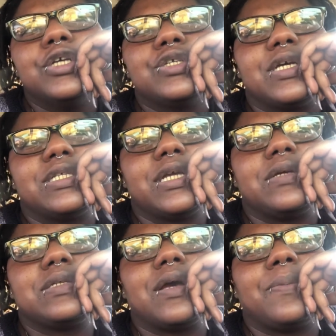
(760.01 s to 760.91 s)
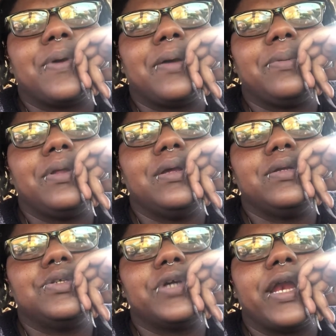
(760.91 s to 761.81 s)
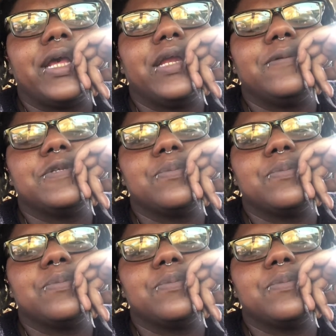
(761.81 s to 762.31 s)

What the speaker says: So I said I was gonna probably try to get him